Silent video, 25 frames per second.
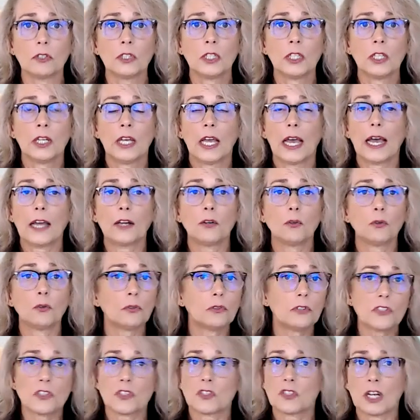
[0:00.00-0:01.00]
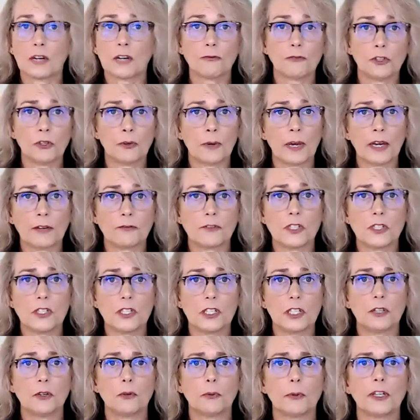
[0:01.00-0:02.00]
and all the stuff you have to
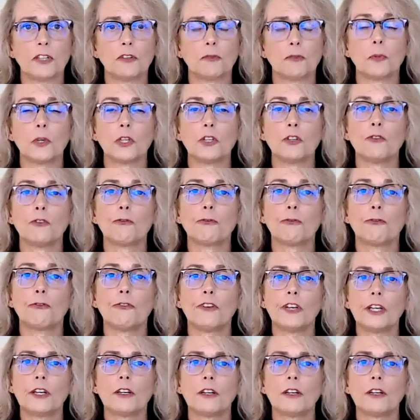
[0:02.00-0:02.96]
deal with, but you feel like